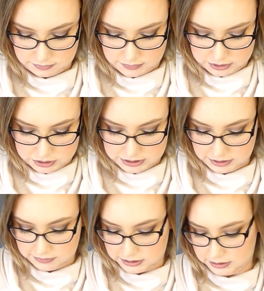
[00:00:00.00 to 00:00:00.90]
It just
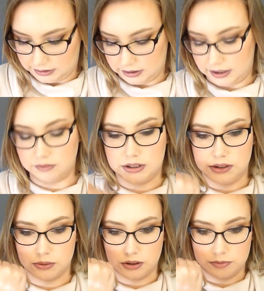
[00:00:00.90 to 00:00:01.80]
leaves, like, I have
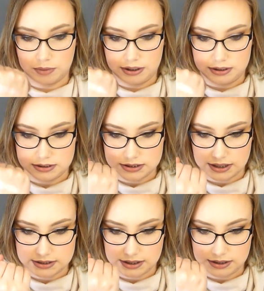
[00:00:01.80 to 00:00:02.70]
glitter all over my hands. It
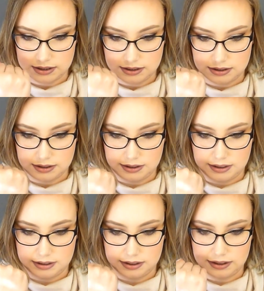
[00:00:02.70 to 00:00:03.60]
has, like,
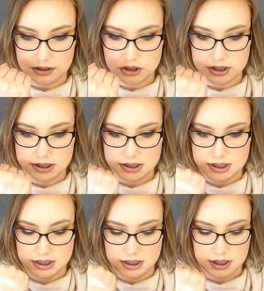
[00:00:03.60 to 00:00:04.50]
again, they're just